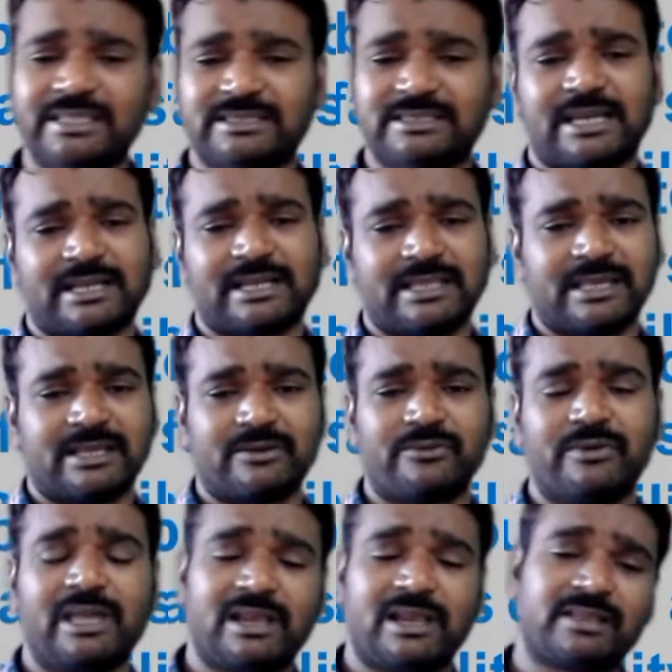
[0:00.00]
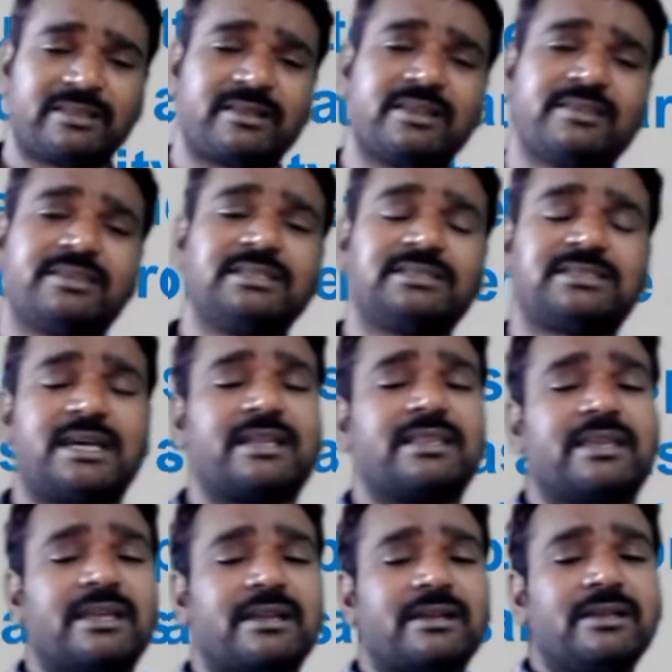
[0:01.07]
things are there, various reasons are
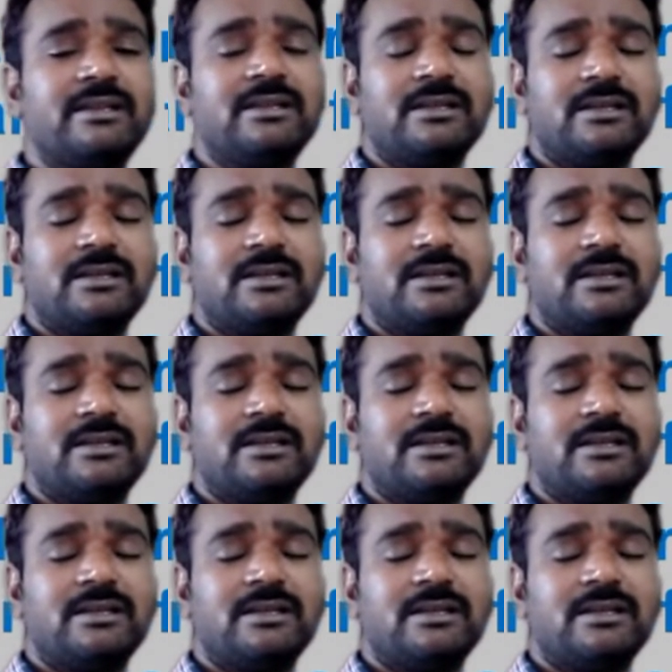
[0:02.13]
there